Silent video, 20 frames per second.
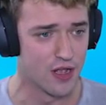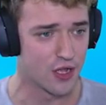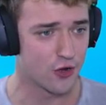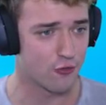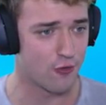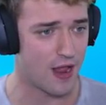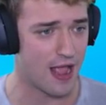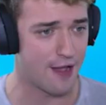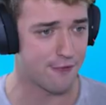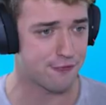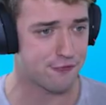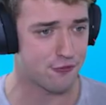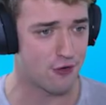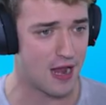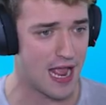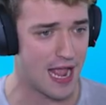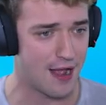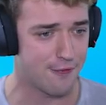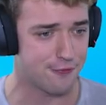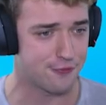Craft,
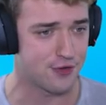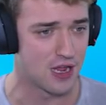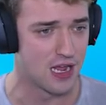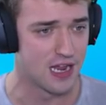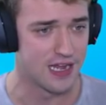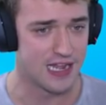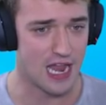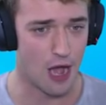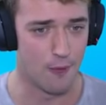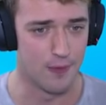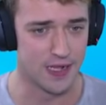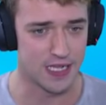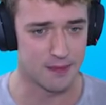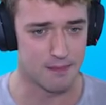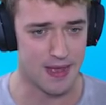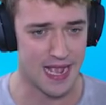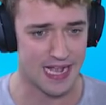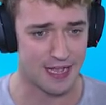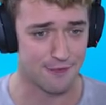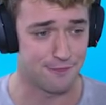craft. Now we can
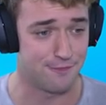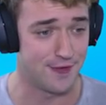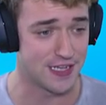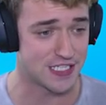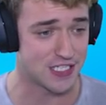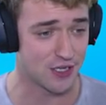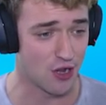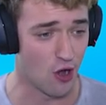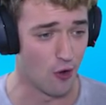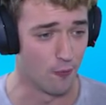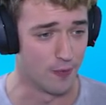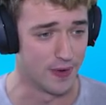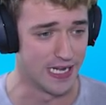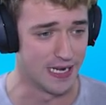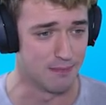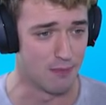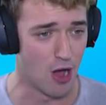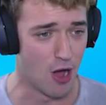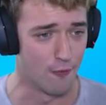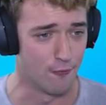make a fishing. Oh, we
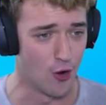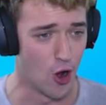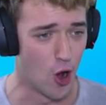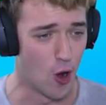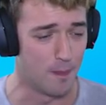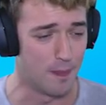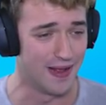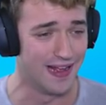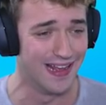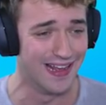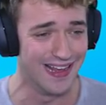need more rope.